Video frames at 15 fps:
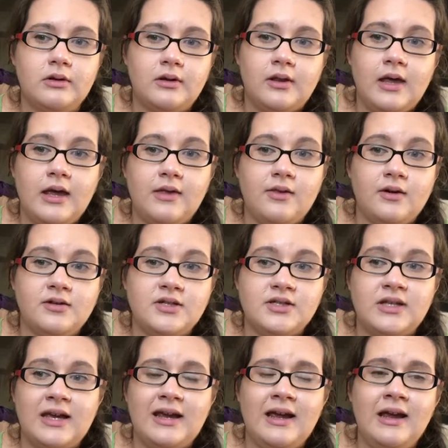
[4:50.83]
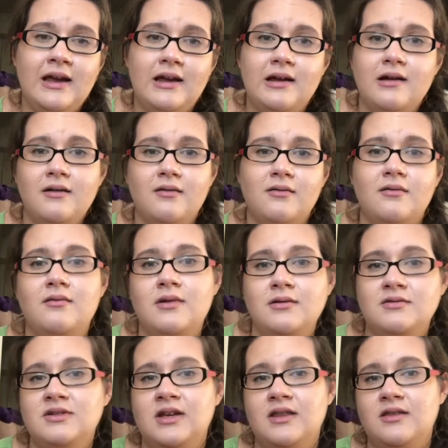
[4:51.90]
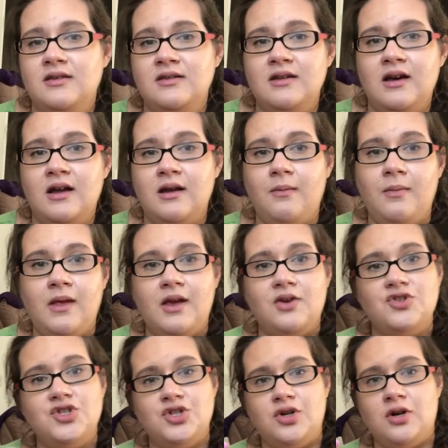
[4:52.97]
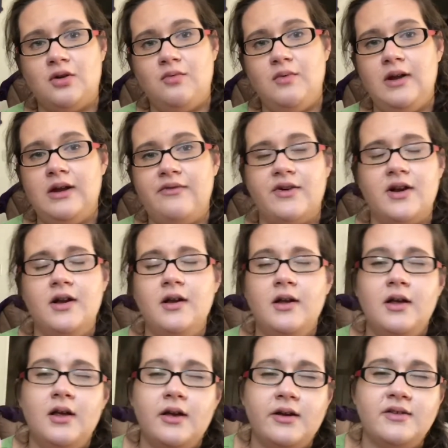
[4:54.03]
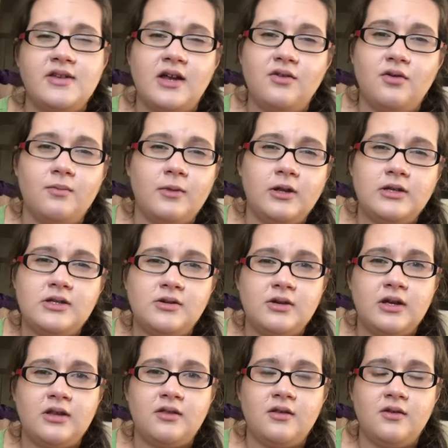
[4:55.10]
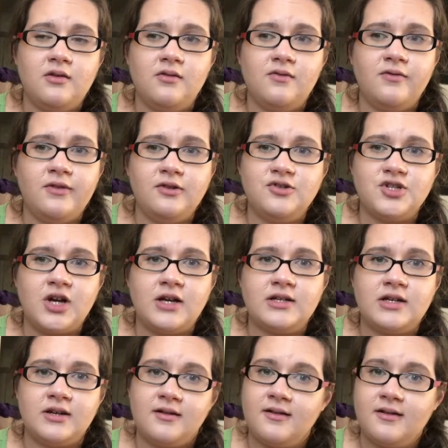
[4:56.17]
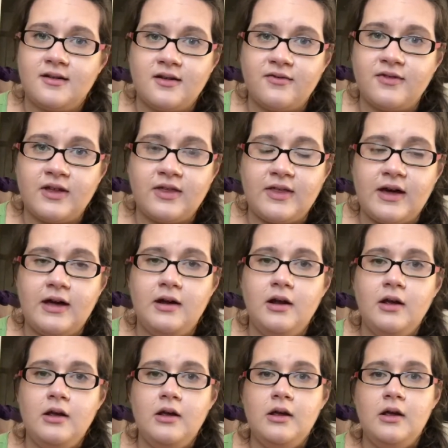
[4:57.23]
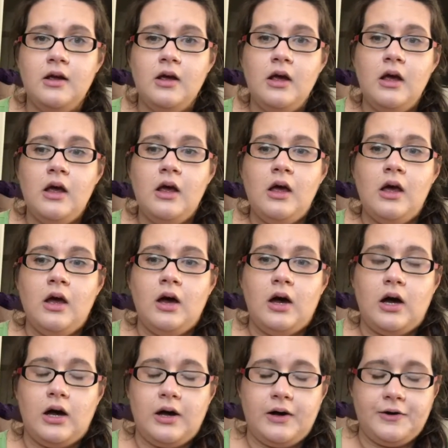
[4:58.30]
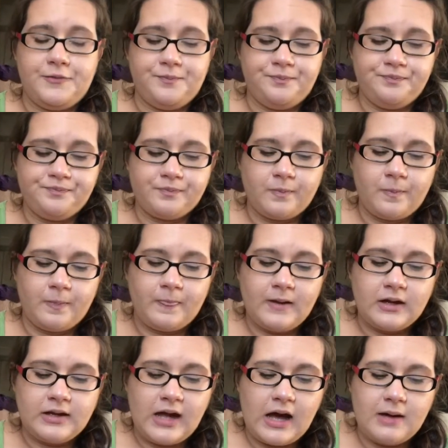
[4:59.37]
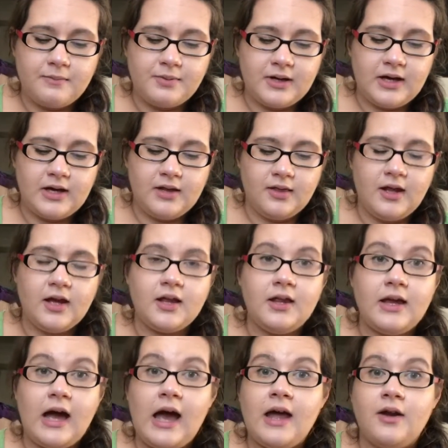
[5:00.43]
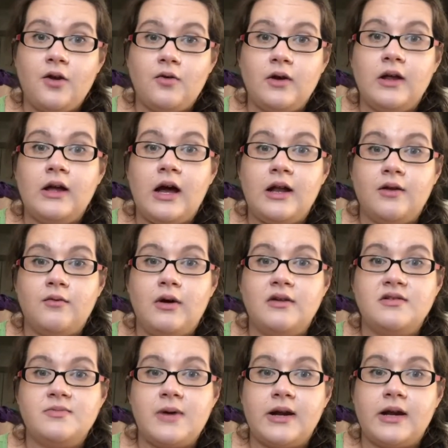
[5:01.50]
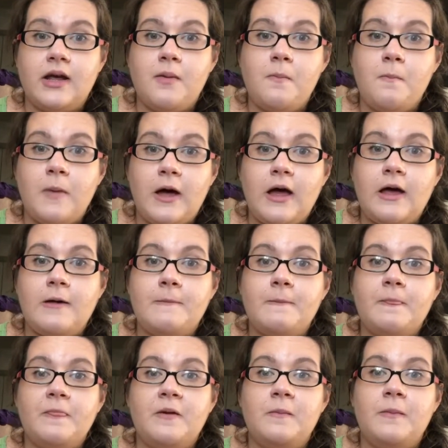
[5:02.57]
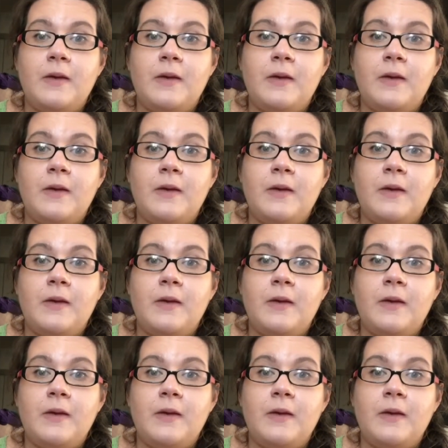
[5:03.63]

like they're just like, hey, why don't you get this done? I'm like, sure, whatever. Because I normally don't get the flu shot done and stuff like that. Um, yeah, but luckily I had already gotten it while I was pregnant. But the